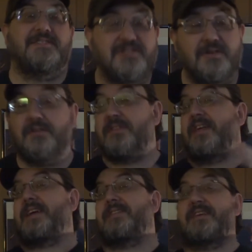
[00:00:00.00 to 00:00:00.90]
Sure,
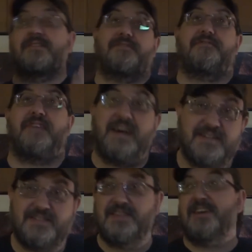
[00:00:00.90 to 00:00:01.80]
like the
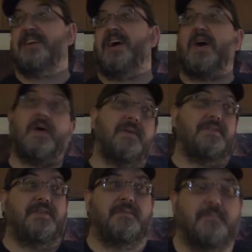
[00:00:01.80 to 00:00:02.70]
effects aren't the